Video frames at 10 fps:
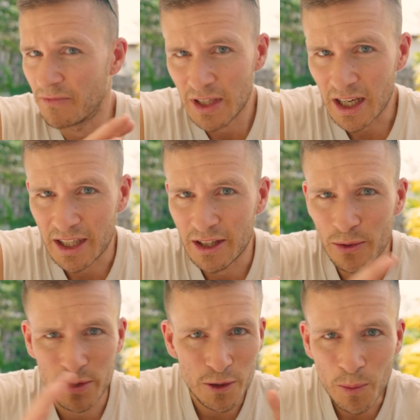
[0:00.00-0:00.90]

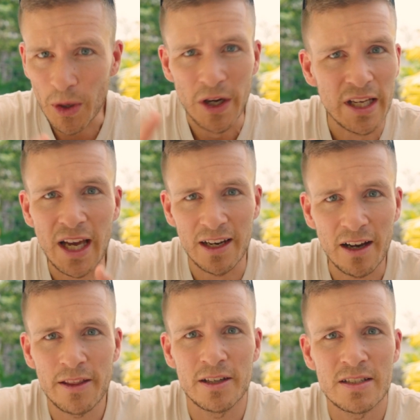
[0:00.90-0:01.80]
VidIQ, TubeBuddy, and
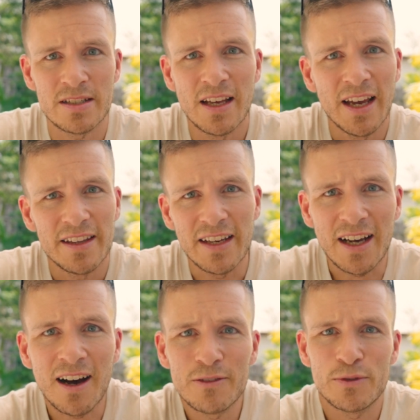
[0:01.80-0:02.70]
others, they
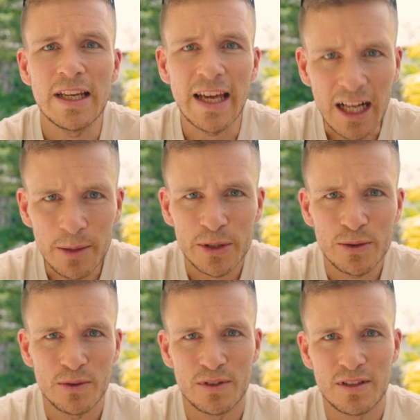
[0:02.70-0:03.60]
can't really help
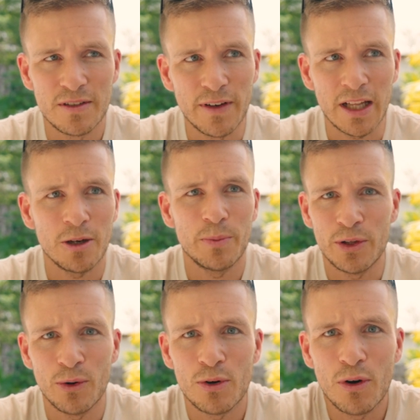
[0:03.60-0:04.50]
you develop
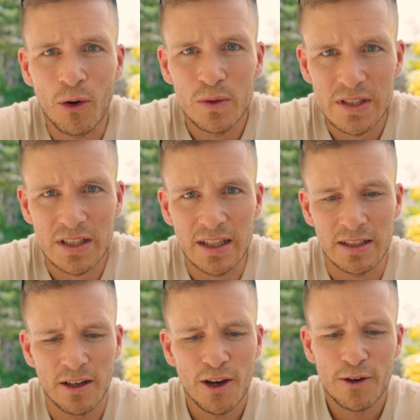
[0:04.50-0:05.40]
your own style.